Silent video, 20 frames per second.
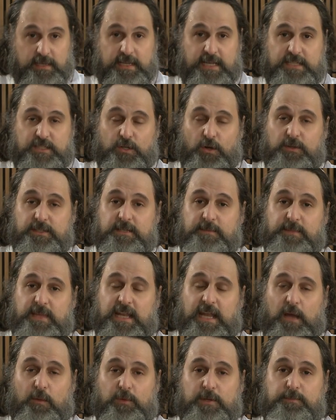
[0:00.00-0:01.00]
And I told him
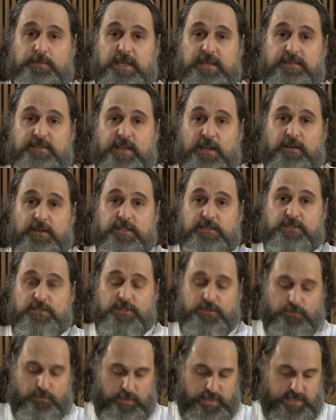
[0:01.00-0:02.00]
that I would be there in
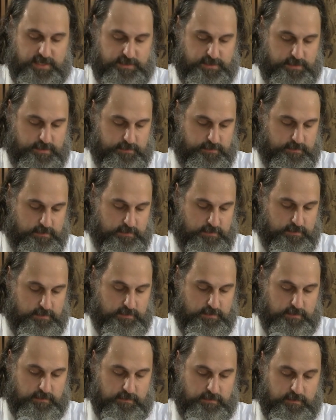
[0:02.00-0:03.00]
2 weeks,
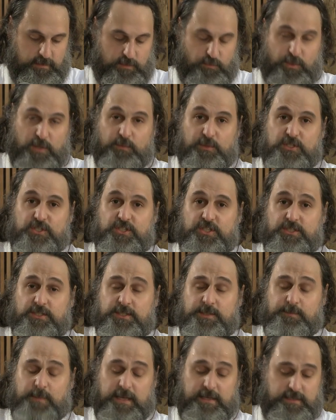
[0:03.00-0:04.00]
and we would
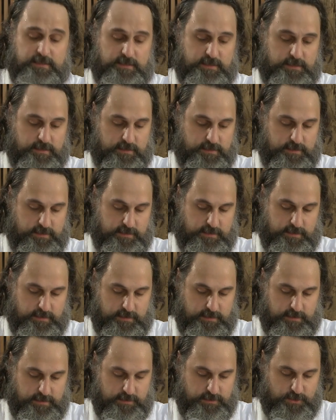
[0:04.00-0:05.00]
spend
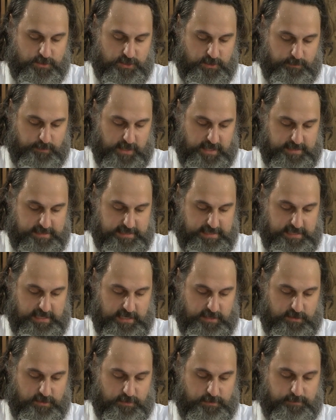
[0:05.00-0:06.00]
Shabbat
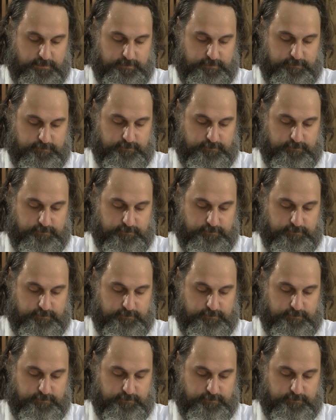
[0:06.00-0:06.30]
together.